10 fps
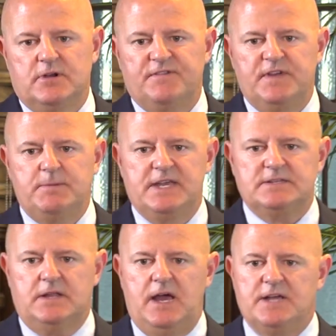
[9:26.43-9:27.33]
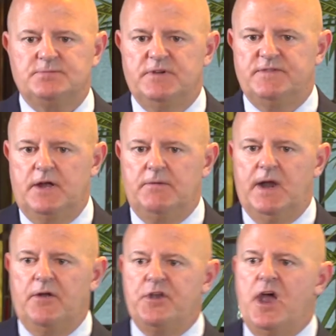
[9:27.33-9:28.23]
or fee-based class, we've done
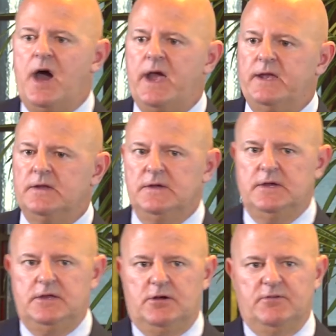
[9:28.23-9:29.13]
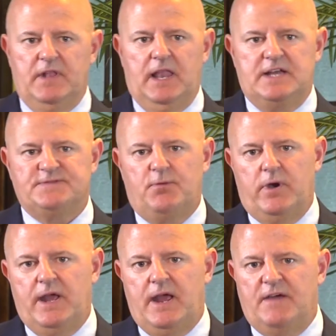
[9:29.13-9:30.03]
around 9 over the last
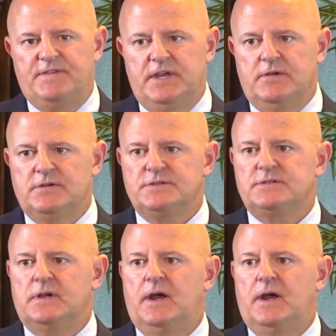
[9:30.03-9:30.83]
4.5 years.